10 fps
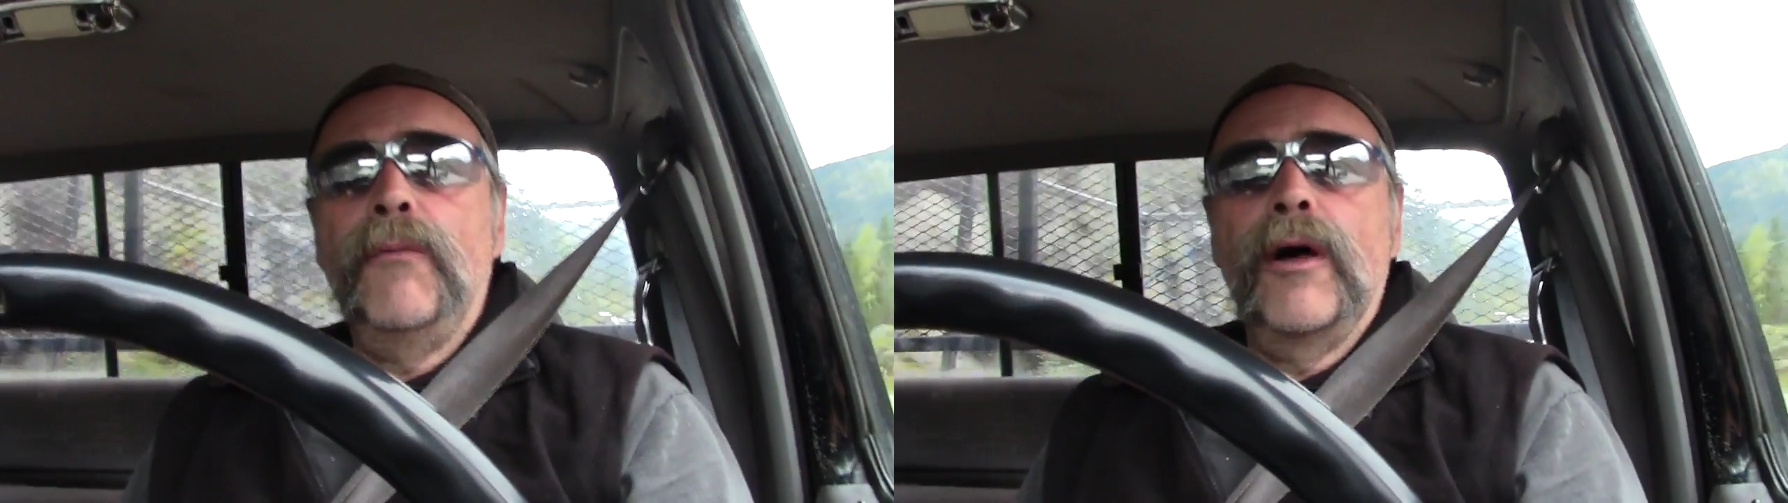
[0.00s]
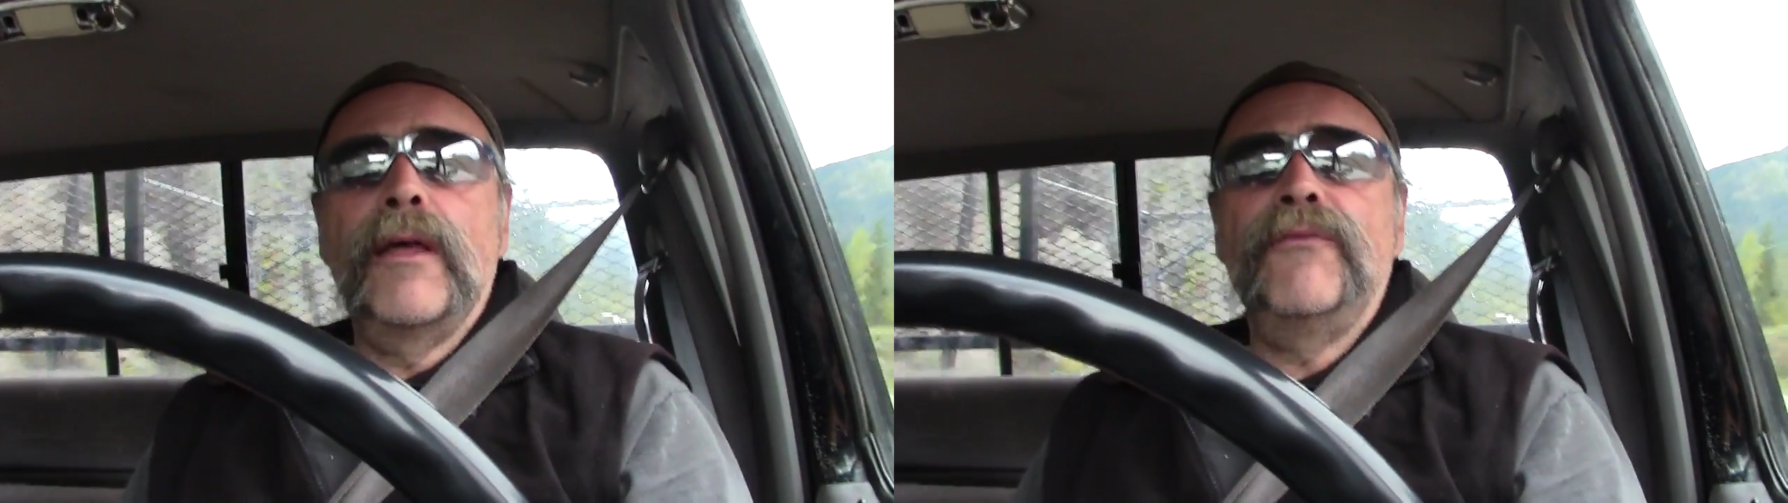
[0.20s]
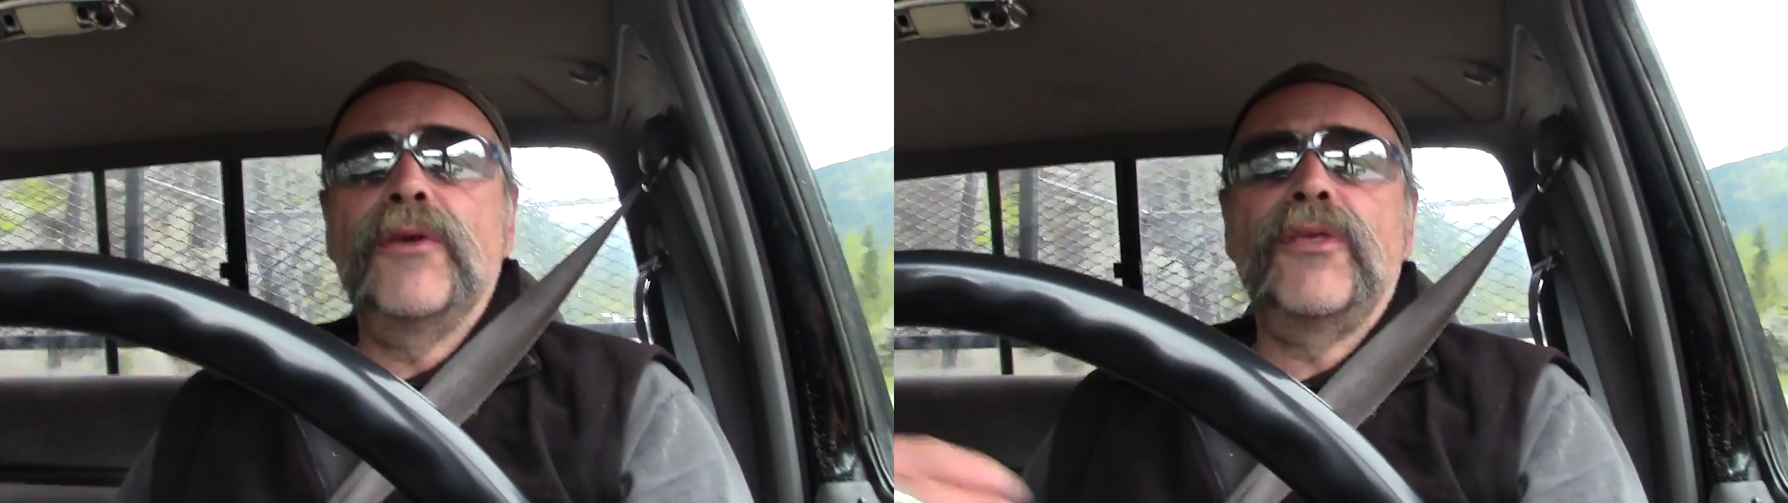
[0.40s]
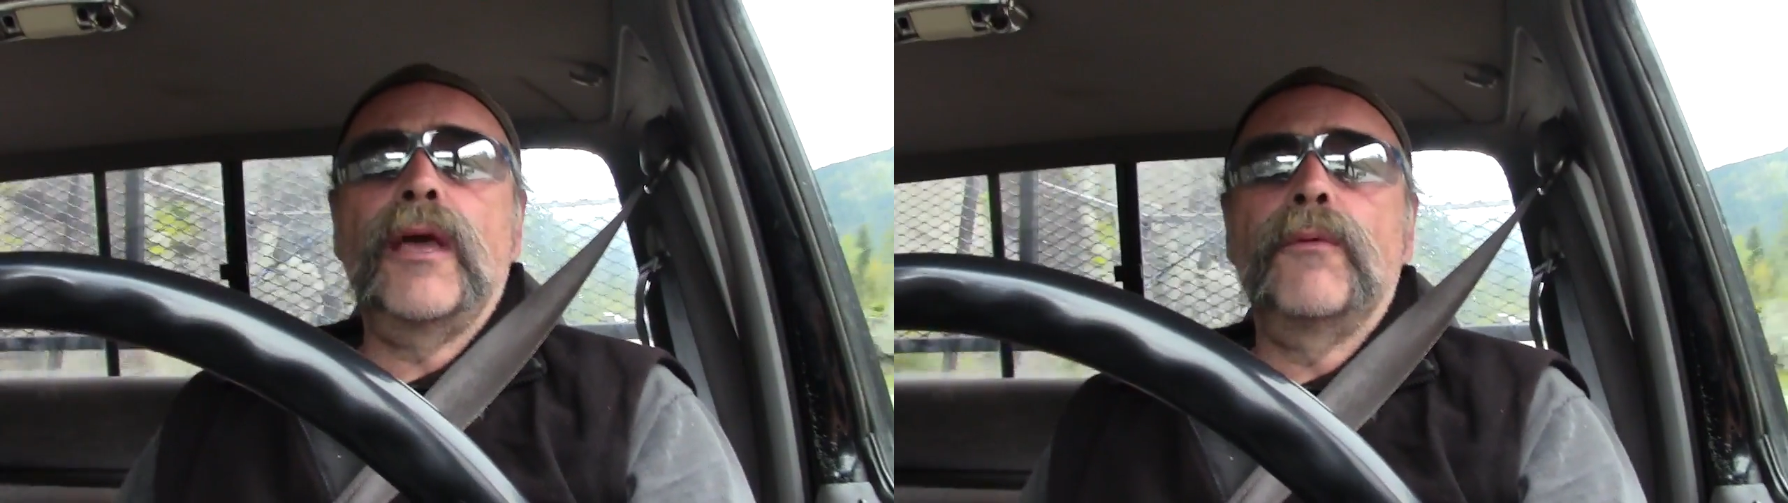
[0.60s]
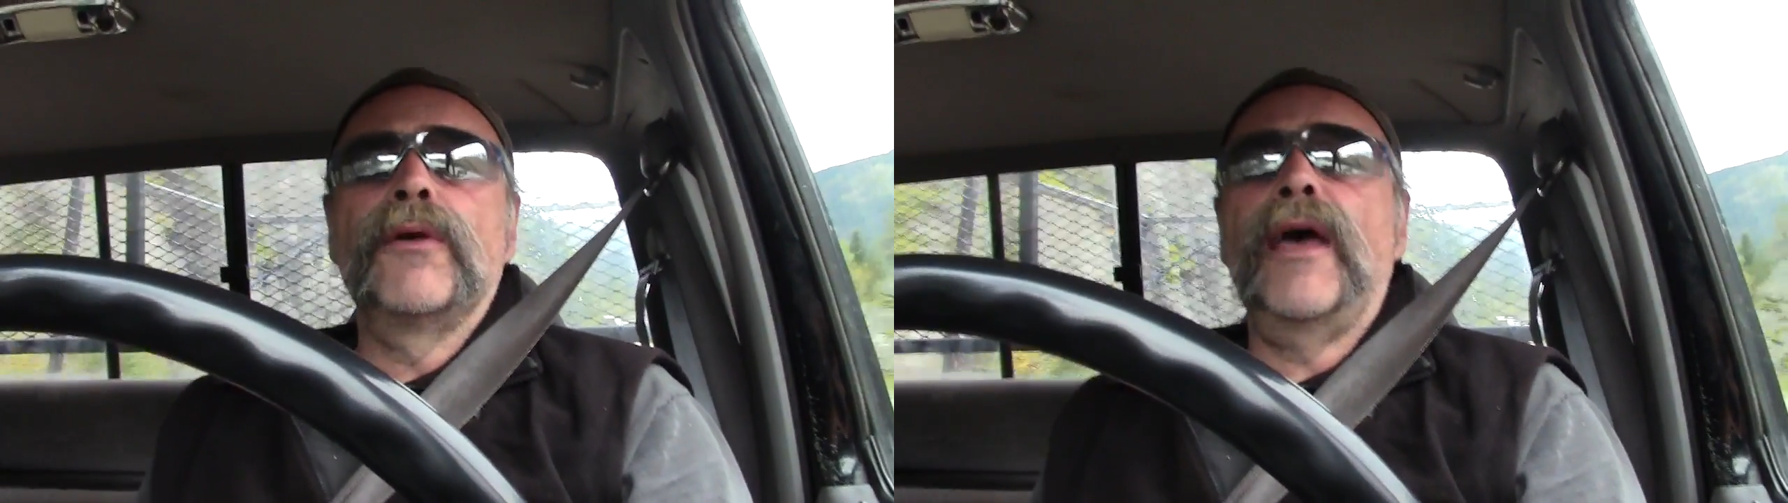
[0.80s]
Well, if you
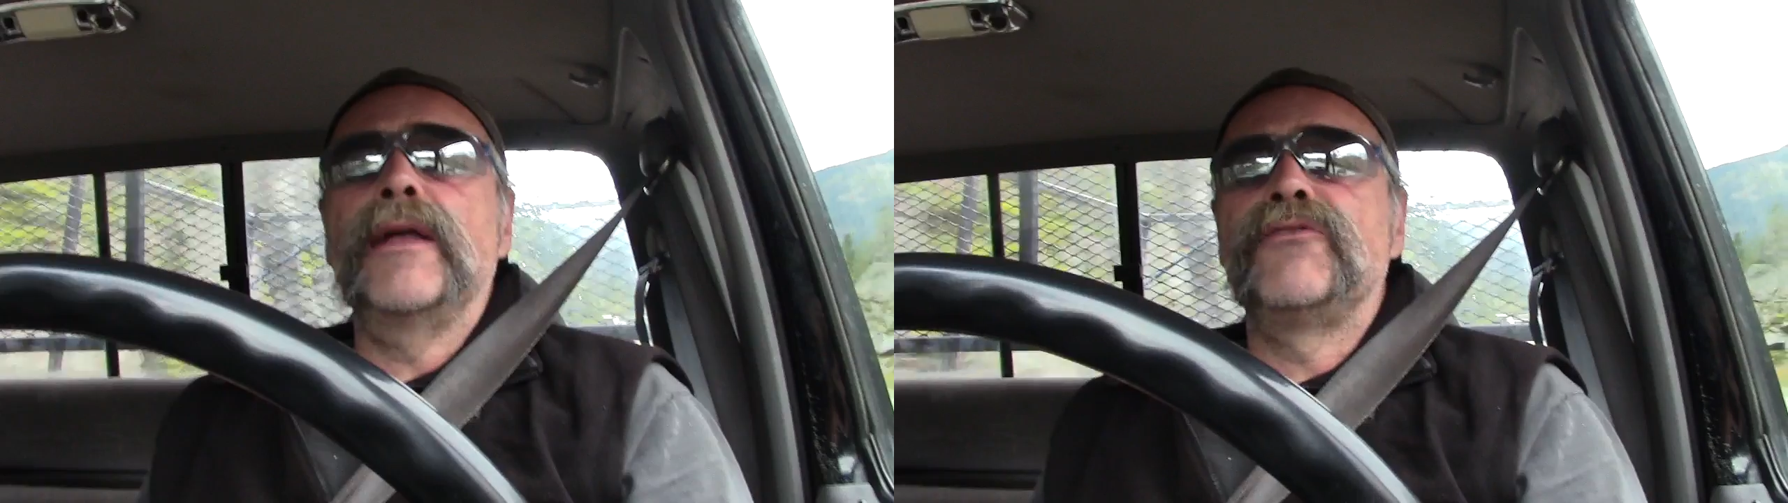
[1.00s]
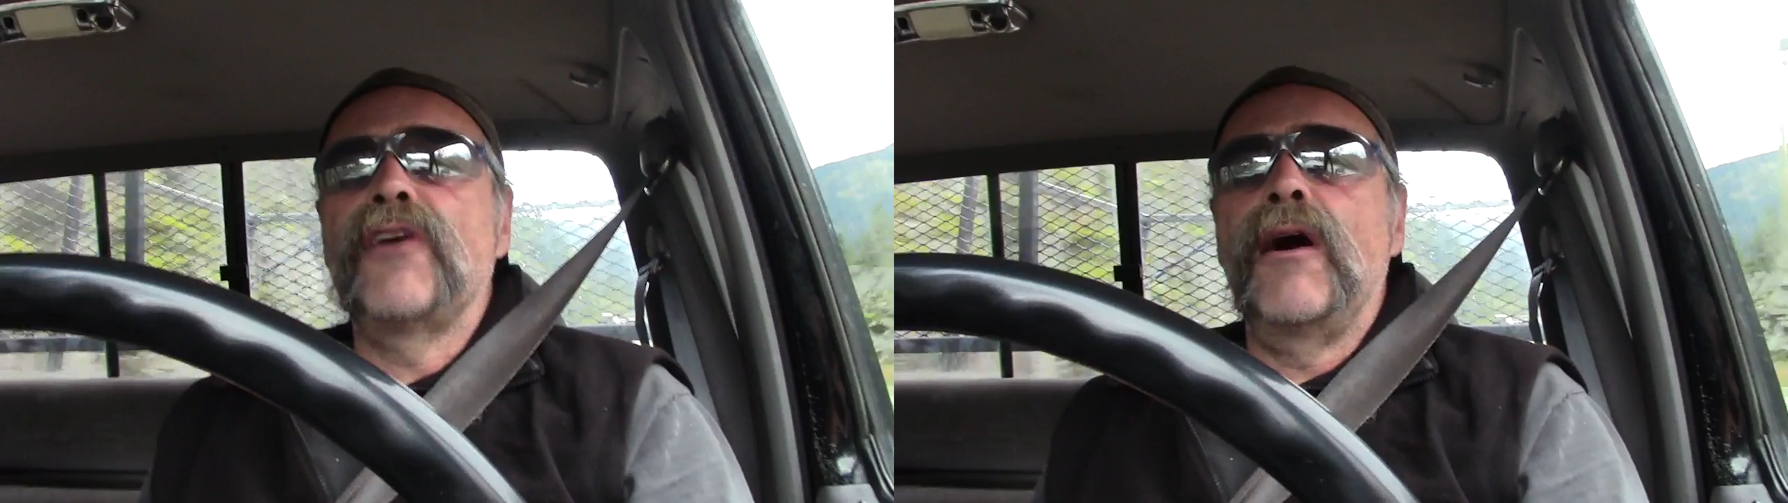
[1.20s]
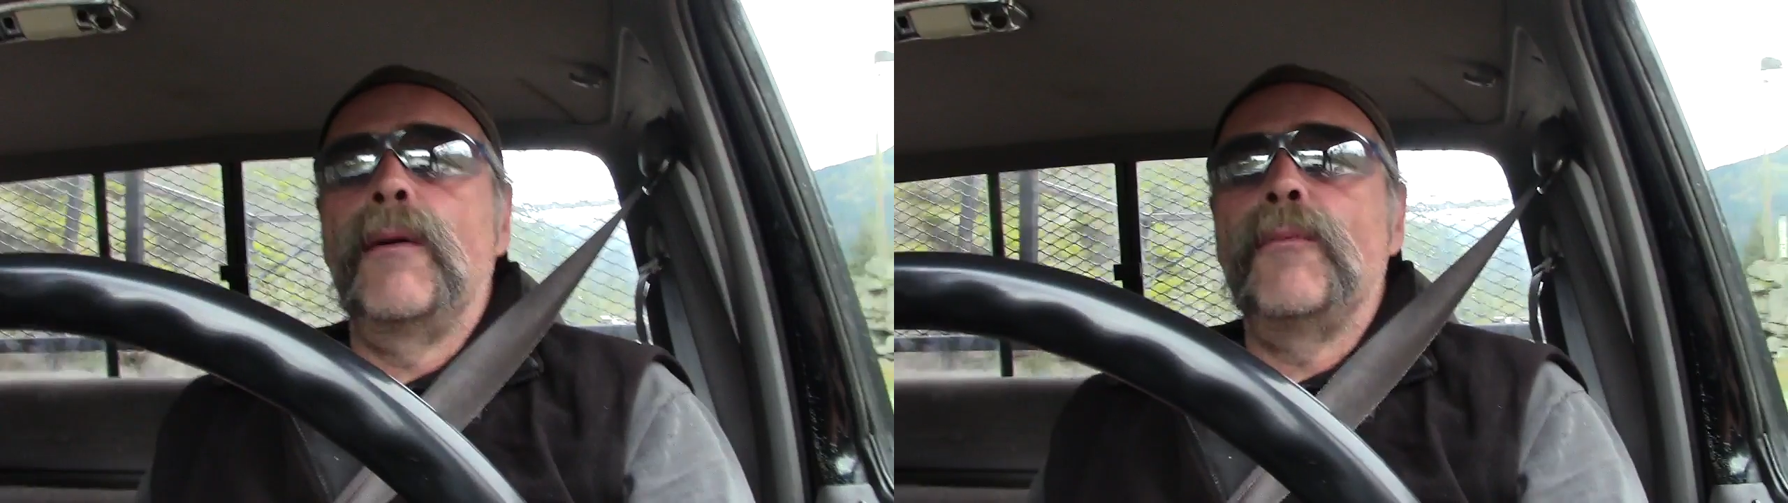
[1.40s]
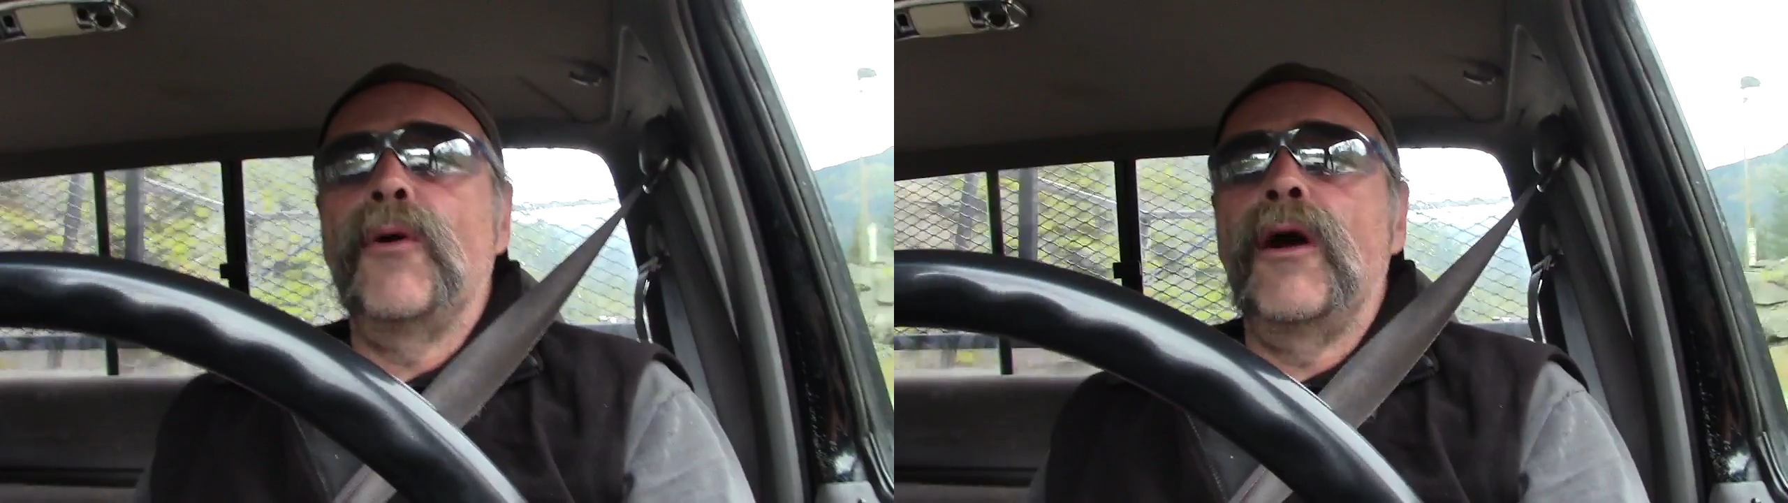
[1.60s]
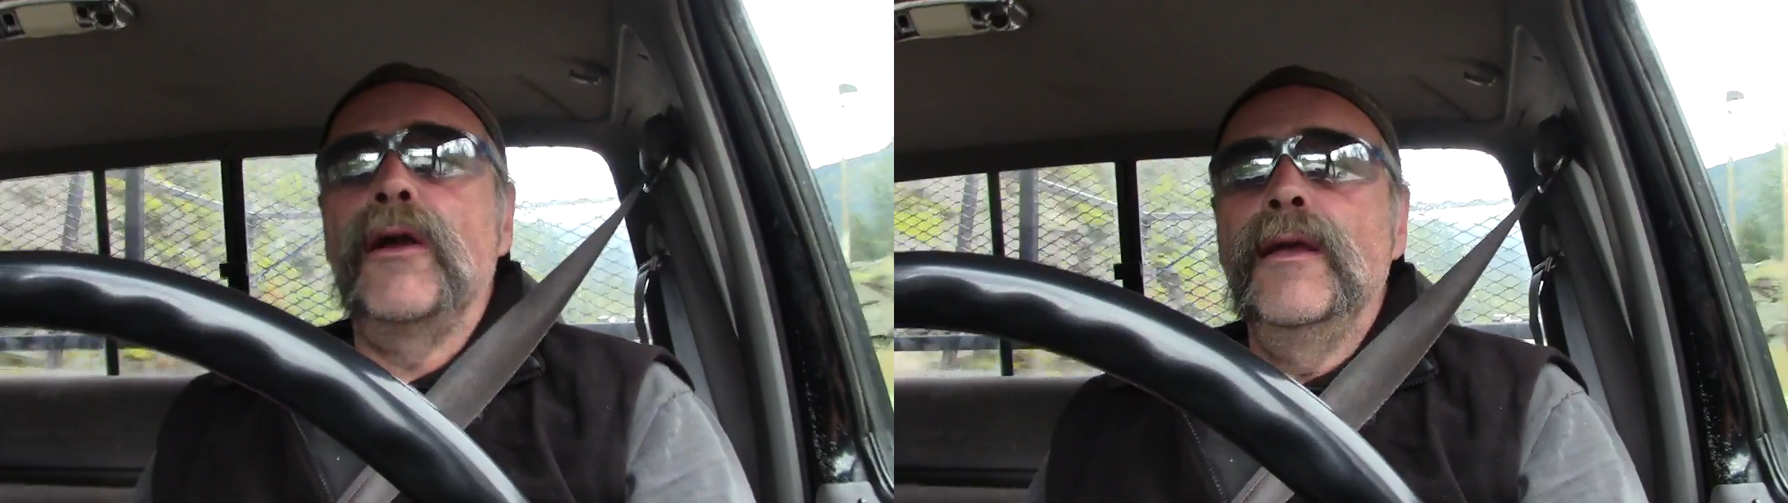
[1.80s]
think we're that dumb,
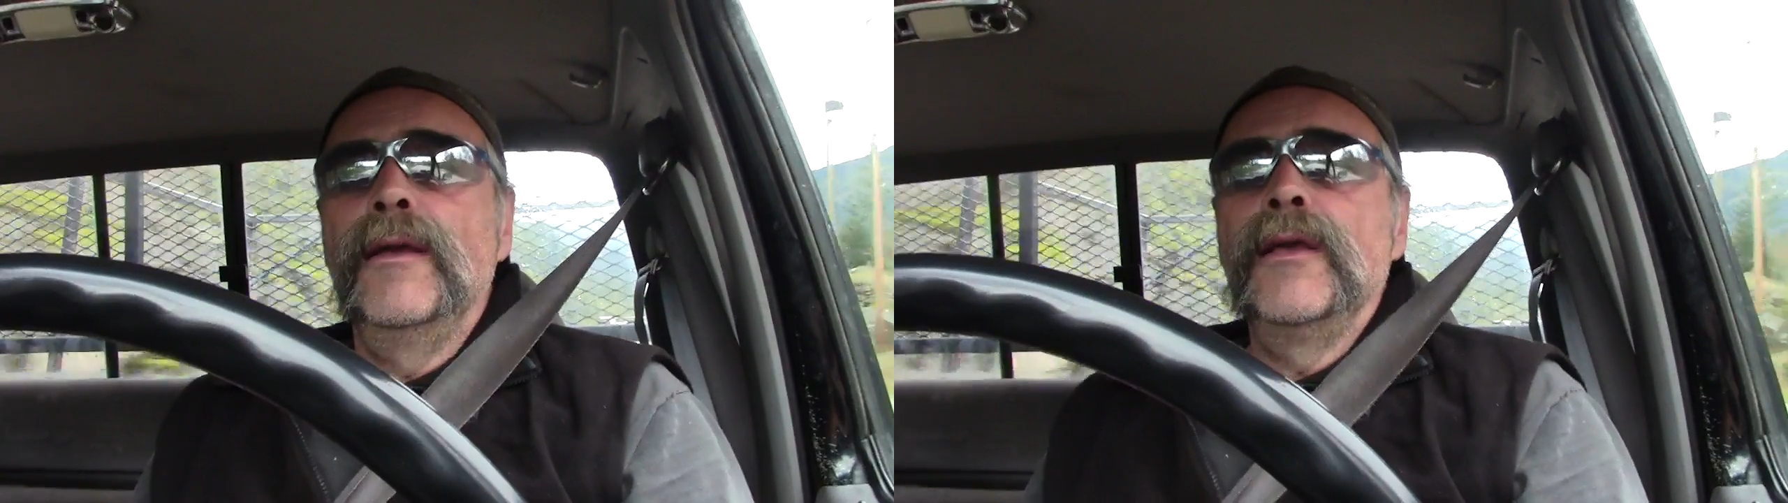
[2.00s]
or,